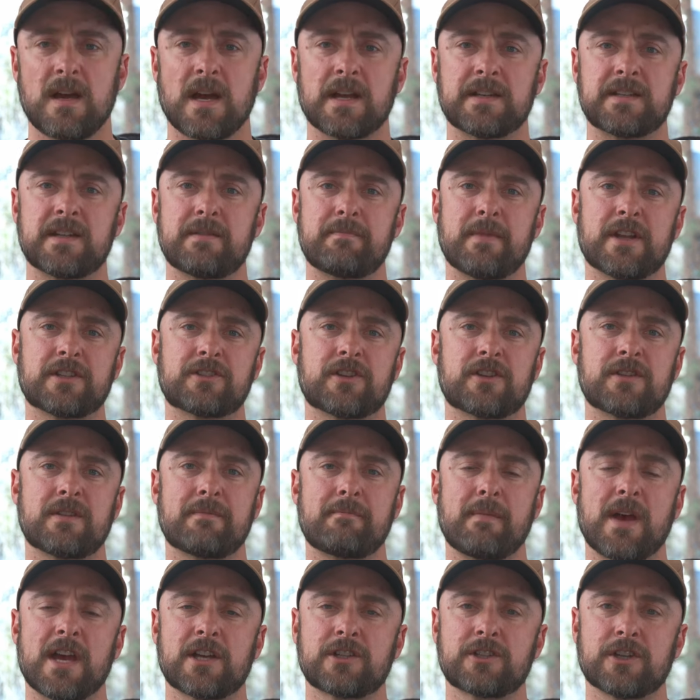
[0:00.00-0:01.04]
I did mention the
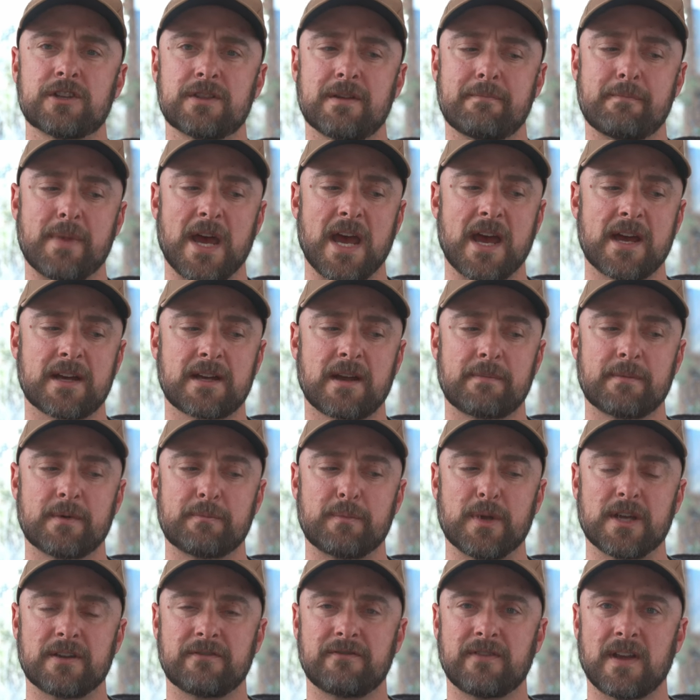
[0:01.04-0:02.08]
mesh in the back. I'm a
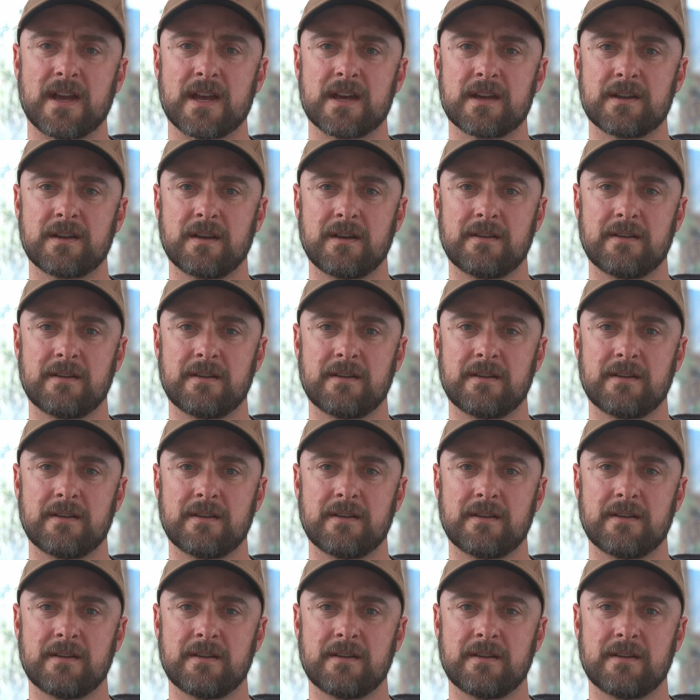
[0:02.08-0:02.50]
big fan